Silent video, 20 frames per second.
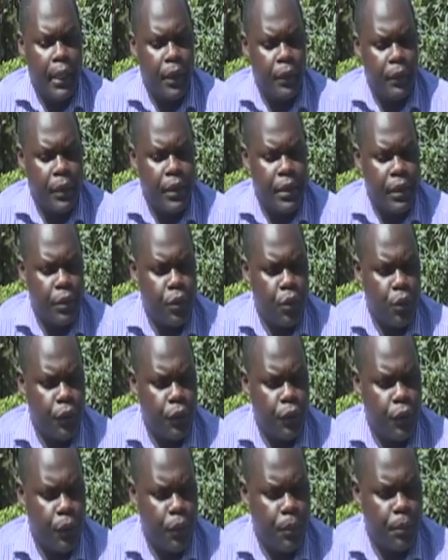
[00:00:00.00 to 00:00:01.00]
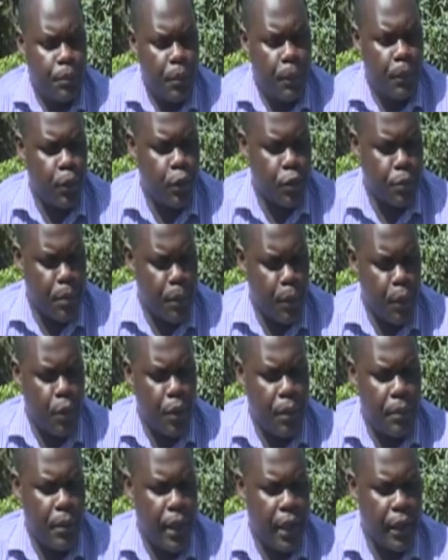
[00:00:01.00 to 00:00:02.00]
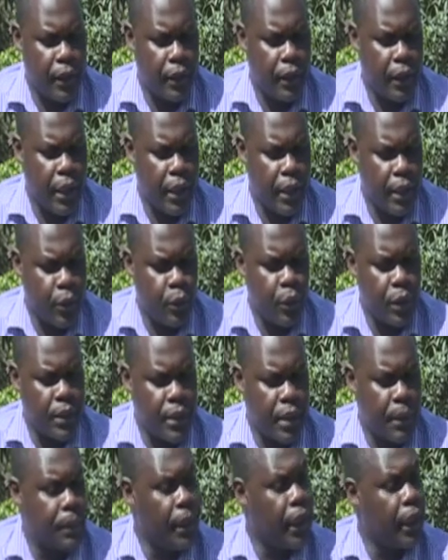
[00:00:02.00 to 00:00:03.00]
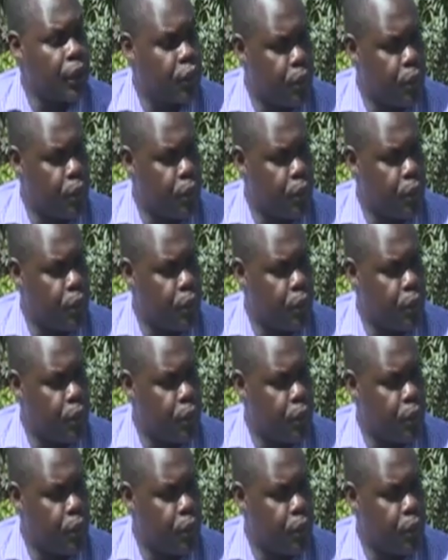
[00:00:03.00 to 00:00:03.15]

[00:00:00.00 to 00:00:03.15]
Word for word: which is good for most people who are buying, who are supplying